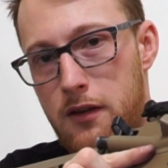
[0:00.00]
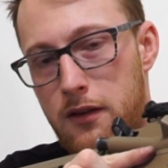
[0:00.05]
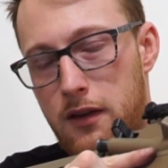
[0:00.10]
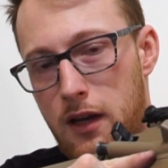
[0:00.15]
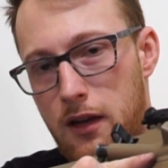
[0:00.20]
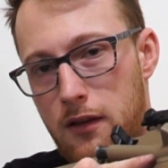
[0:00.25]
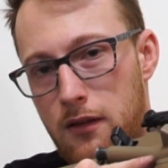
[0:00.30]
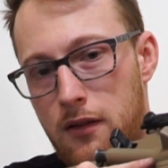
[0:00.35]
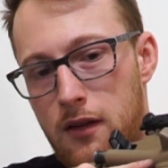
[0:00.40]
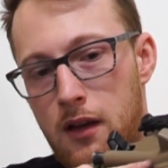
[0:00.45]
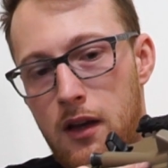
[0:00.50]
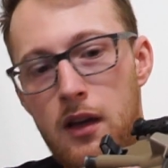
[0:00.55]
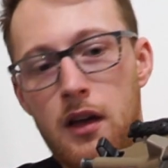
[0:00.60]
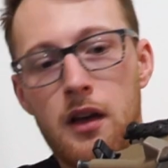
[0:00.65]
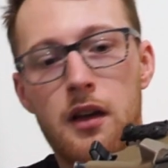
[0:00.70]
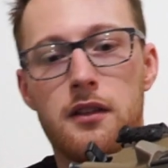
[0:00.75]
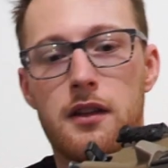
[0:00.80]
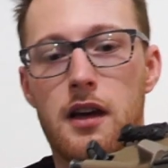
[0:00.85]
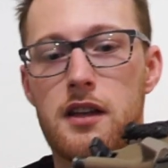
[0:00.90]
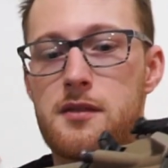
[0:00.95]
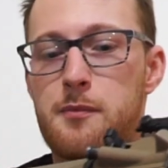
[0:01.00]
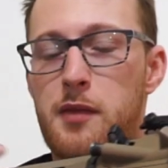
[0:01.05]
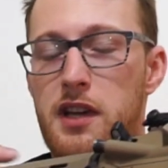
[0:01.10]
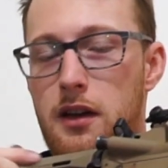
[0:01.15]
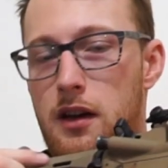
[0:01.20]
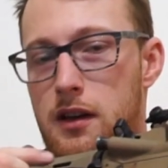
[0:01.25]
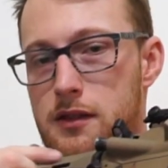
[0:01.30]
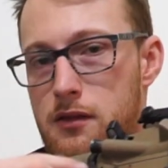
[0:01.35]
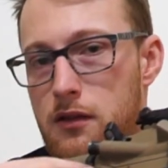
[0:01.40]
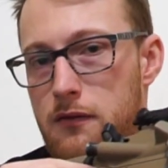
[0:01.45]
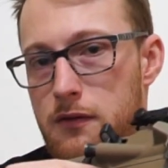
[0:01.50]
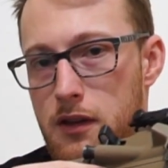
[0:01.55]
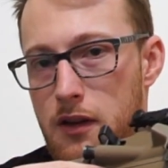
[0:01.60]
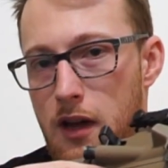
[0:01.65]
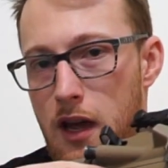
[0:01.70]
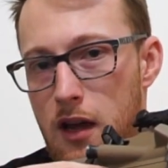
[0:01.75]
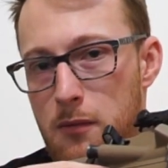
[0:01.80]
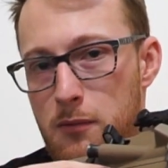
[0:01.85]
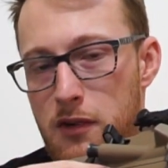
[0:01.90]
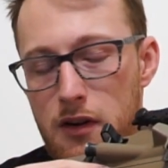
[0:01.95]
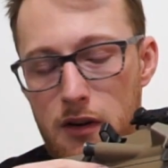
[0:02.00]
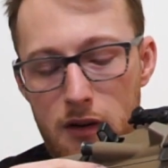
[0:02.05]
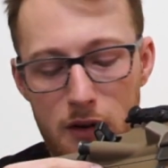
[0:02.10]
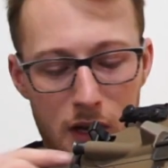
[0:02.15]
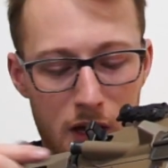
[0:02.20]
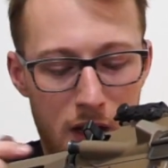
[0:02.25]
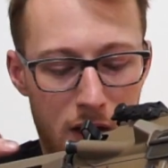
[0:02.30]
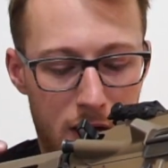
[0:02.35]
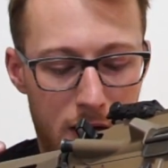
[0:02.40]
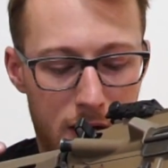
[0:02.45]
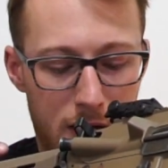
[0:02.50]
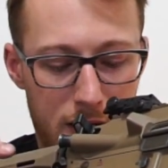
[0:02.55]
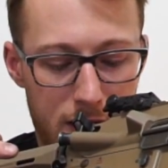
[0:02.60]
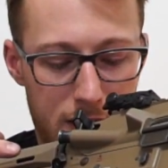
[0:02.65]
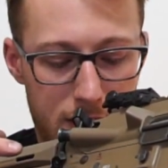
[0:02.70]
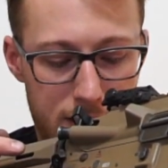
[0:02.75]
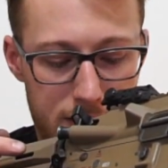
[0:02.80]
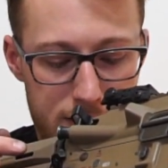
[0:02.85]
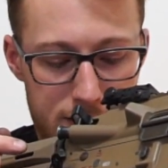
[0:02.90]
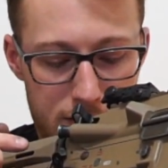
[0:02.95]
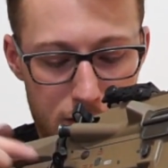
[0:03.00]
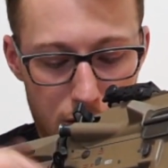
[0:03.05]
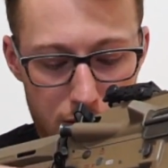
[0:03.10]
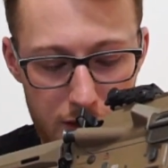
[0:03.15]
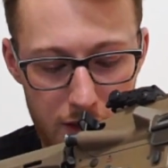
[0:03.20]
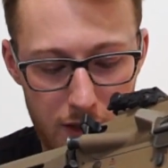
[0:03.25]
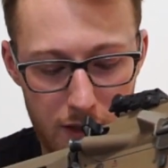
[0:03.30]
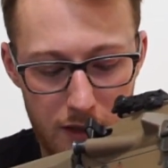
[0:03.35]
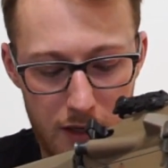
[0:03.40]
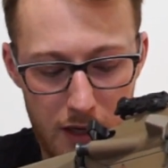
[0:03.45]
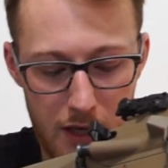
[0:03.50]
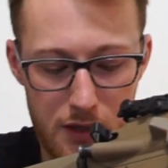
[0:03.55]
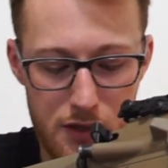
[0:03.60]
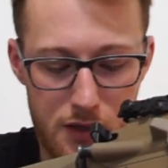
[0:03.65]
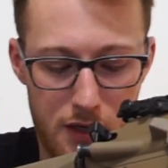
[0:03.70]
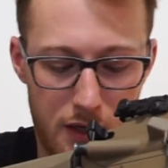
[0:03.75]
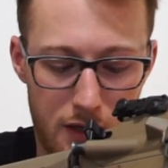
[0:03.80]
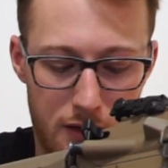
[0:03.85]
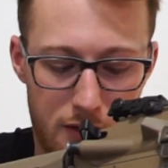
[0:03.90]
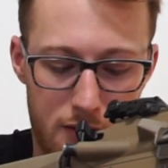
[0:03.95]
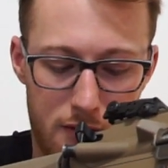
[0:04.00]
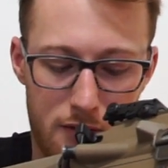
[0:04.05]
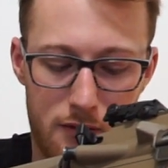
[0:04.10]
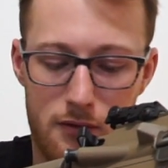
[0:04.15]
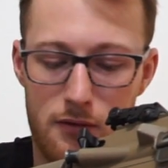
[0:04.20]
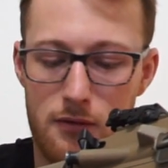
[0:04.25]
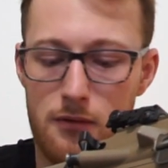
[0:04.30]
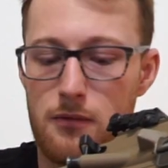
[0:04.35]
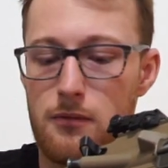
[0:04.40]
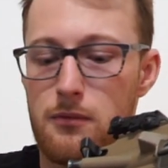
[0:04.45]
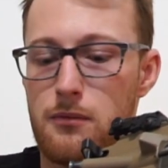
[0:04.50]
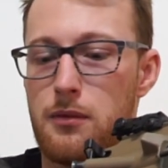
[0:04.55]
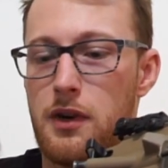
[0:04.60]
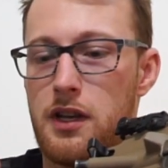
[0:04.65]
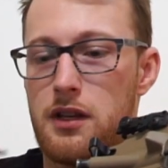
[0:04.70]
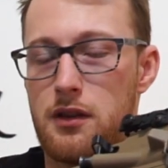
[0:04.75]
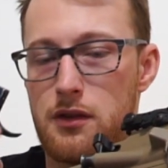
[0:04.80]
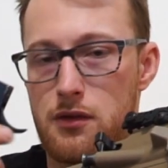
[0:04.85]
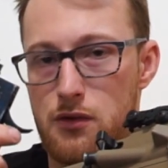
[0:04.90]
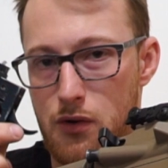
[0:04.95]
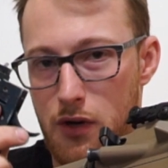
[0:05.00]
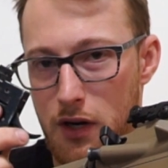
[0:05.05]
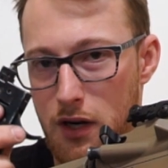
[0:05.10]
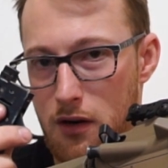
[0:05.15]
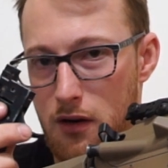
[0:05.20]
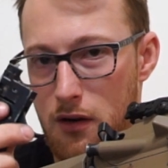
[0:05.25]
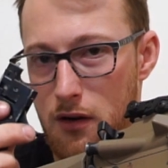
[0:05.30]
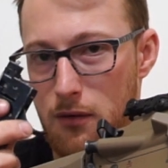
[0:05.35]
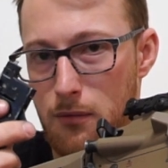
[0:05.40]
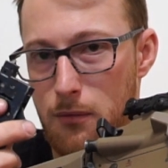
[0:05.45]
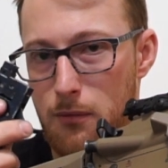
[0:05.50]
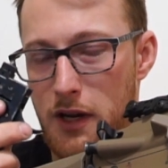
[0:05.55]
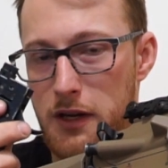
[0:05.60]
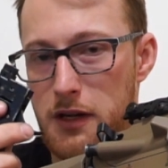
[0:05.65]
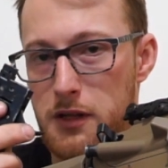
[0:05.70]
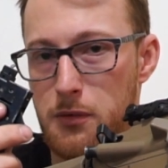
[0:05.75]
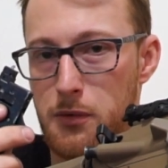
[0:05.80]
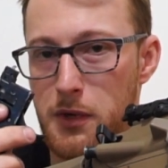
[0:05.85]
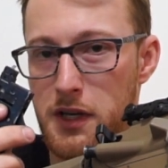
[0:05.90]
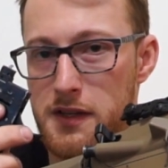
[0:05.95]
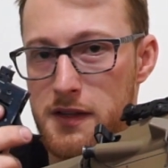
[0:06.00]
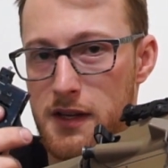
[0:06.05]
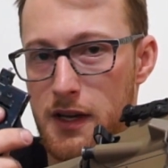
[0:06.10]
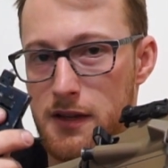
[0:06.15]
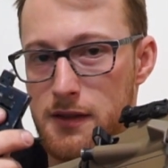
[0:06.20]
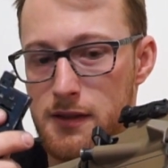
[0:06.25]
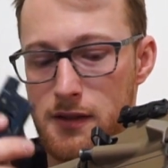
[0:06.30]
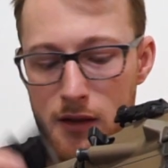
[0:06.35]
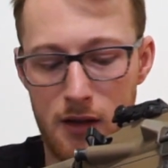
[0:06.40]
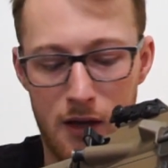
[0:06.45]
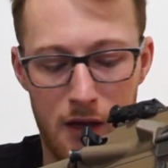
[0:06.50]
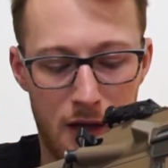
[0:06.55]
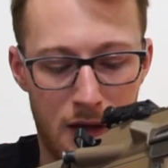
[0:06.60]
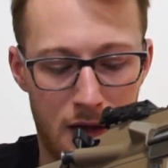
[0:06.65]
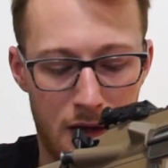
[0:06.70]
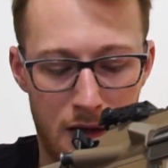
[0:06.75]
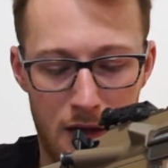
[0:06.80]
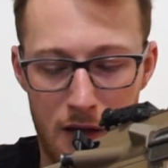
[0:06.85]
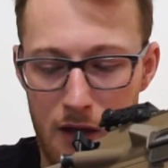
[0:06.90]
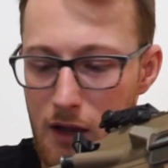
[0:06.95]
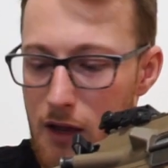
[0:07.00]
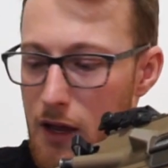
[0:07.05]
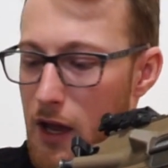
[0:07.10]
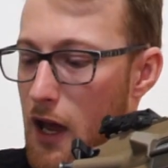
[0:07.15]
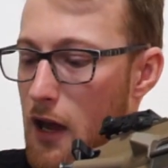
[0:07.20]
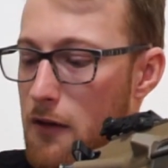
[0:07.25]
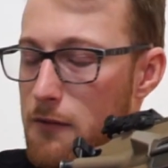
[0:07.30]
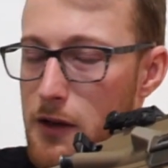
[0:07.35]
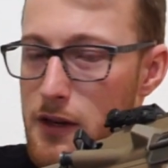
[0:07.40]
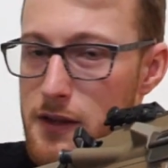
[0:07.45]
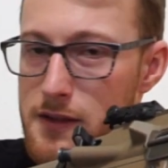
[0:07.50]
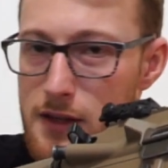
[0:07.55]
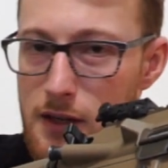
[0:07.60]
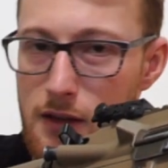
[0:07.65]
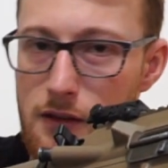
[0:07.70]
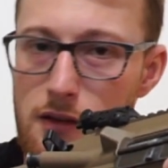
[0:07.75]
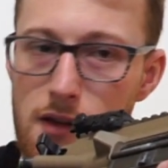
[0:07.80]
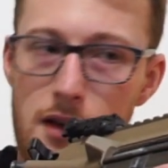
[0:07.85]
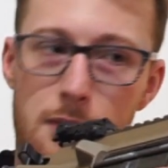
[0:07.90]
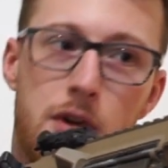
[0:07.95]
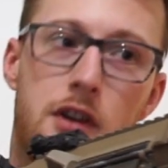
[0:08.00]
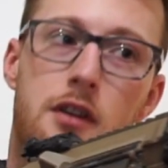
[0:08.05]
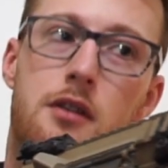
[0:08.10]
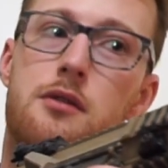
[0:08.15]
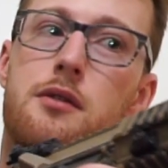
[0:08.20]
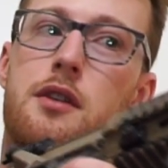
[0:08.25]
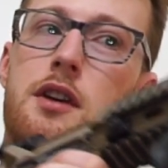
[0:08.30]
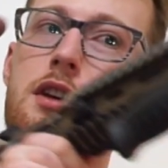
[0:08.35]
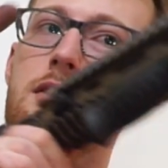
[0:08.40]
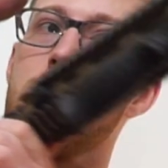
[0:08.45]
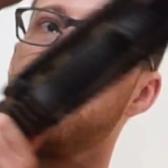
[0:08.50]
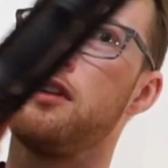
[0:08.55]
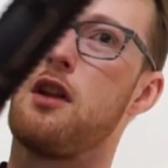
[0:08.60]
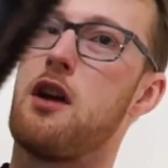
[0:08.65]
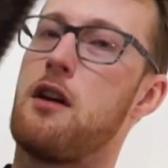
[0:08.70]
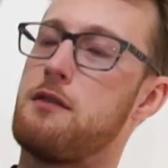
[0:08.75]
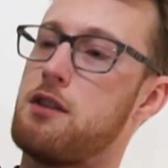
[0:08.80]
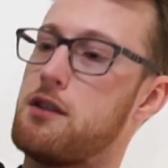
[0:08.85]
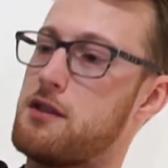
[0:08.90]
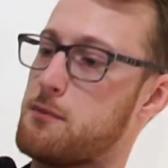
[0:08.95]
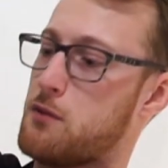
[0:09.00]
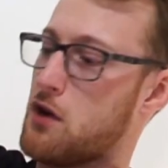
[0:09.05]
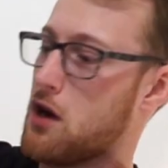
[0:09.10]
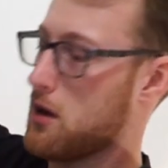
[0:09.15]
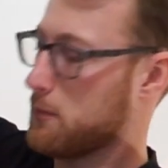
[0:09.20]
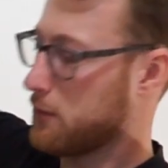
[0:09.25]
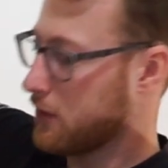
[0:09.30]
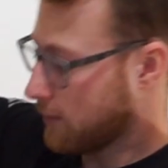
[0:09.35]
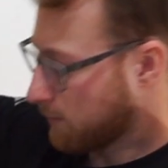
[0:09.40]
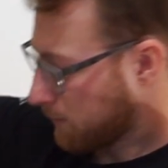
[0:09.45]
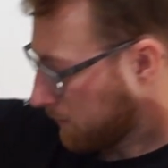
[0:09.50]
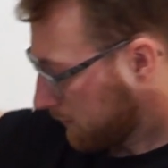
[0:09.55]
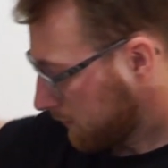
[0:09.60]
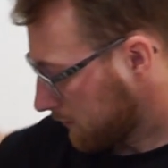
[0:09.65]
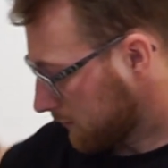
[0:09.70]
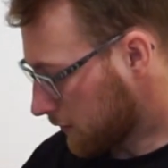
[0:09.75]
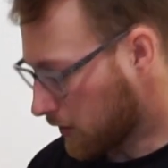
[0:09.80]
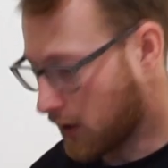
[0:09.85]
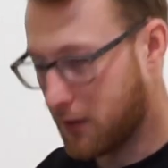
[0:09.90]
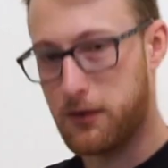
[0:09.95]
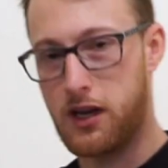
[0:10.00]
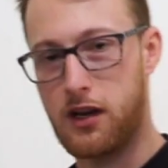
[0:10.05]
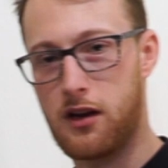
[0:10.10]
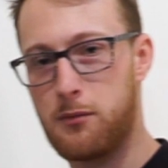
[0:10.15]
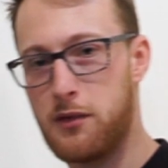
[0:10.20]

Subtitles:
again. That's because of the hammer is not engaging with the trigger when it resets. Every single WE will have this problem. I'm gonna